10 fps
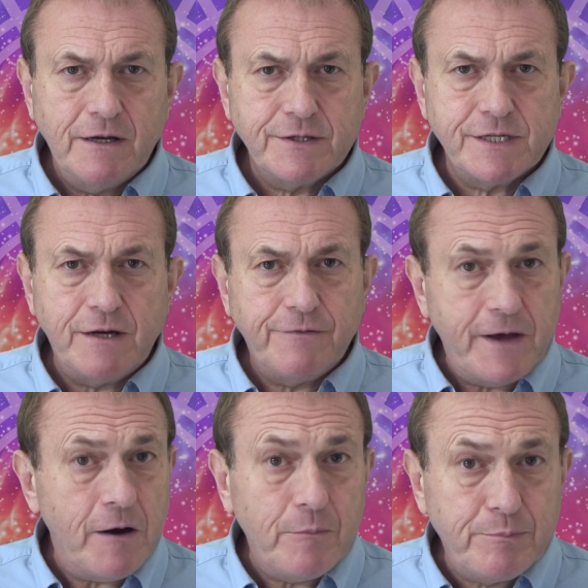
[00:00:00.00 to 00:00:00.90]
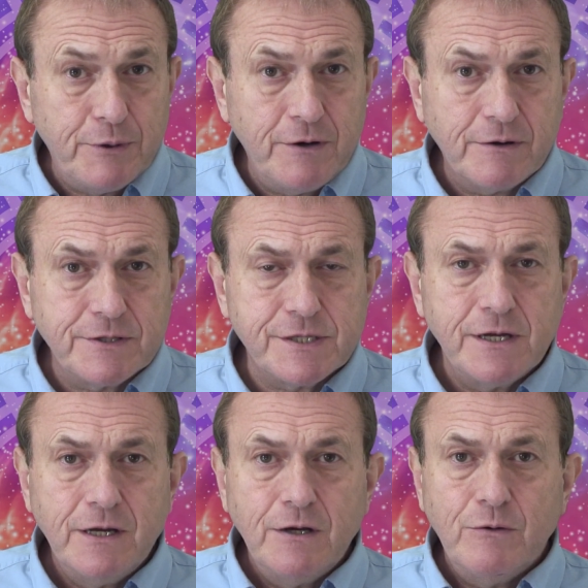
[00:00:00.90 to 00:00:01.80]
self-help books
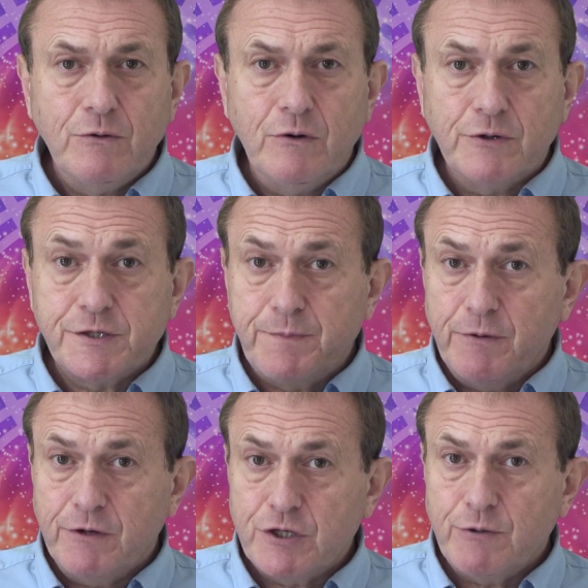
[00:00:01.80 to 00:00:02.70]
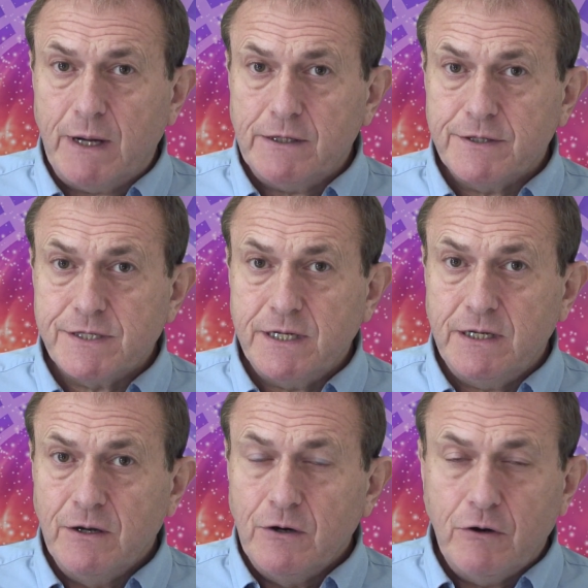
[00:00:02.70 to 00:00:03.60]
or
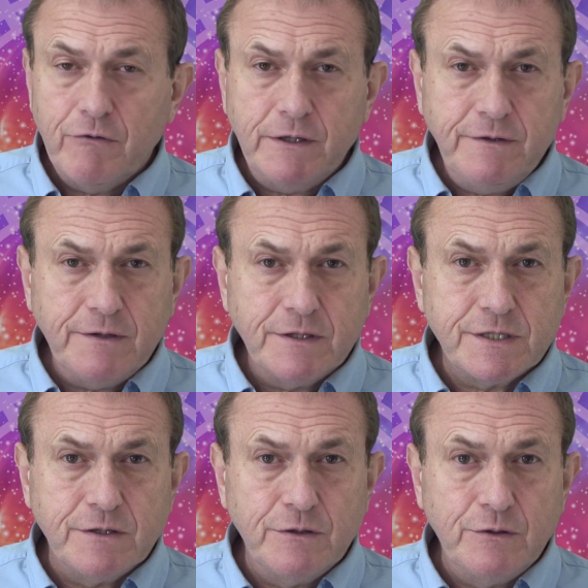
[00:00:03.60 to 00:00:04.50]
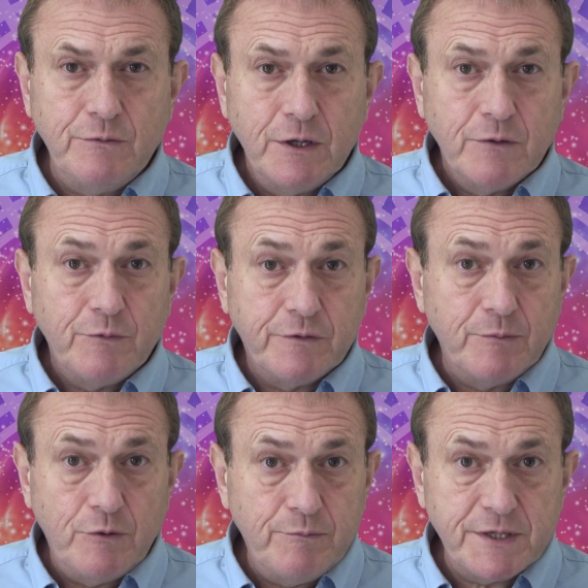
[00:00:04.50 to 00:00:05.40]
spirituality or anything to do with the
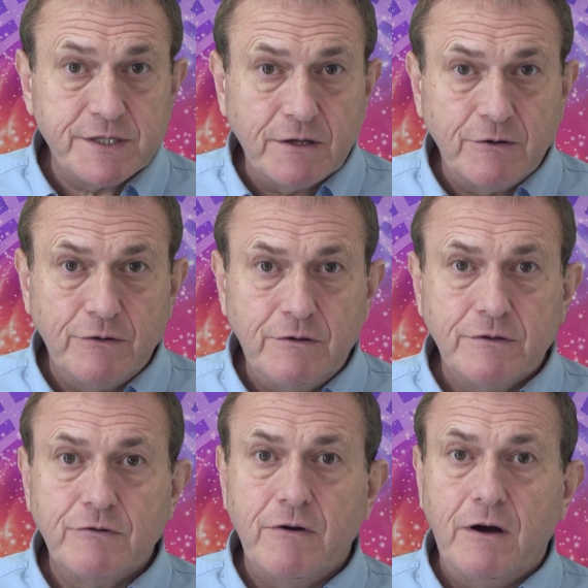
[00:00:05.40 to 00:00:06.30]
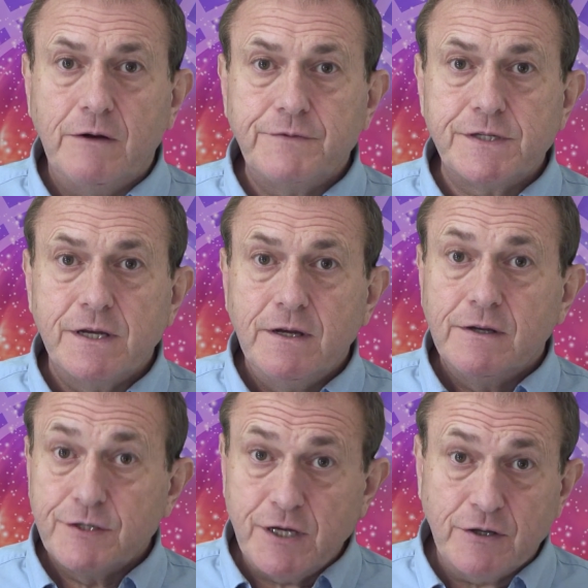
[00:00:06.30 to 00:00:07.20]
more mystical crafts,
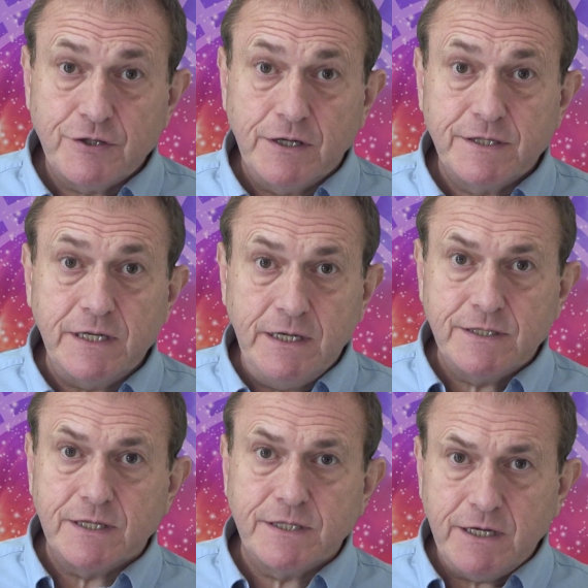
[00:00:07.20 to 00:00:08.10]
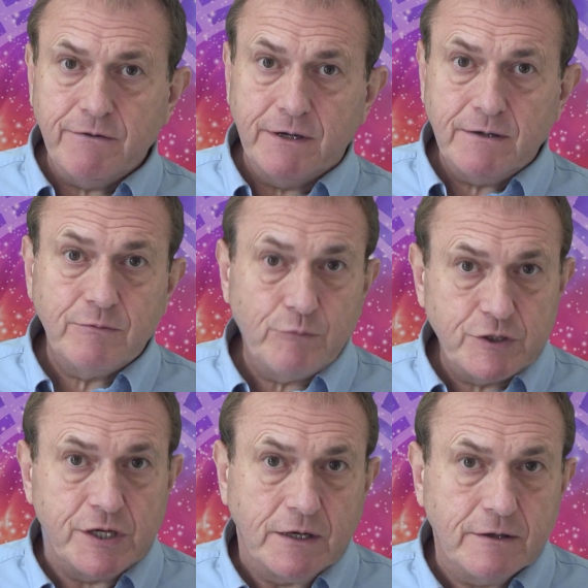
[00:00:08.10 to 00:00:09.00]
such as esoteria,
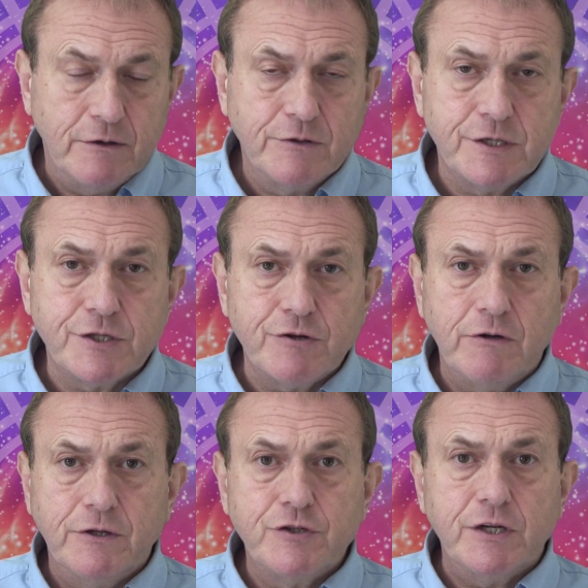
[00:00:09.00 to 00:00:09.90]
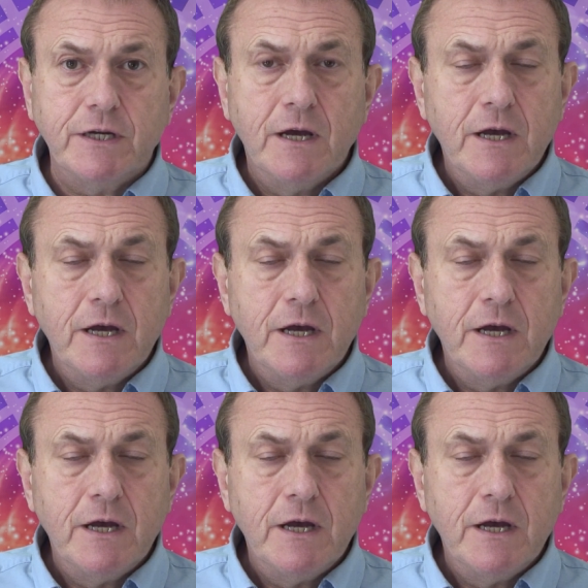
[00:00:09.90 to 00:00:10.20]
which includes astrology,